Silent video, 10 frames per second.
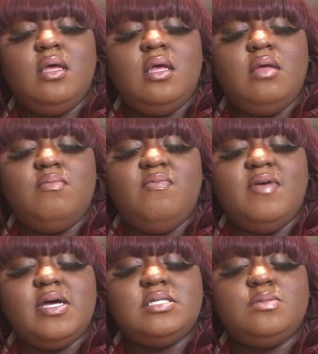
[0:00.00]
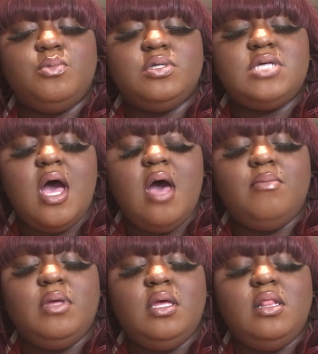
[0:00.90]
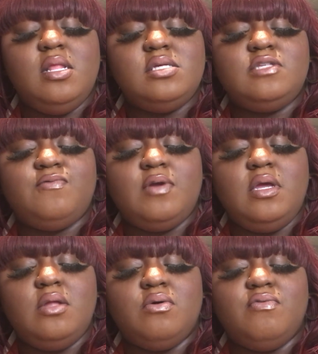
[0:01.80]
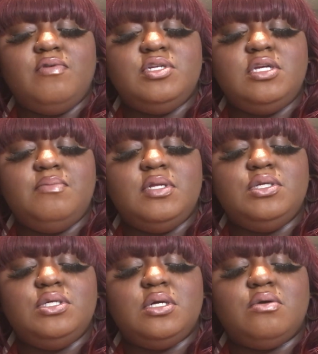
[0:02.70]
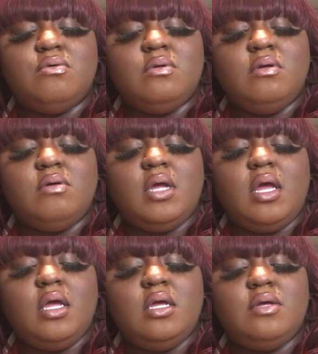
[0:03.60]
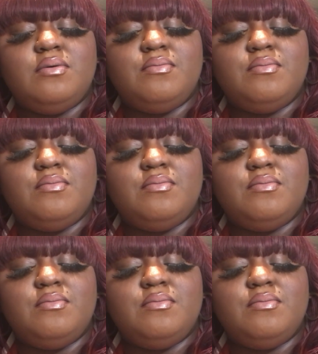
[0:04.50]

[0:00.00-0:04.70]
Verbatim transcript: invest more time in this friend or friendship in general, okay?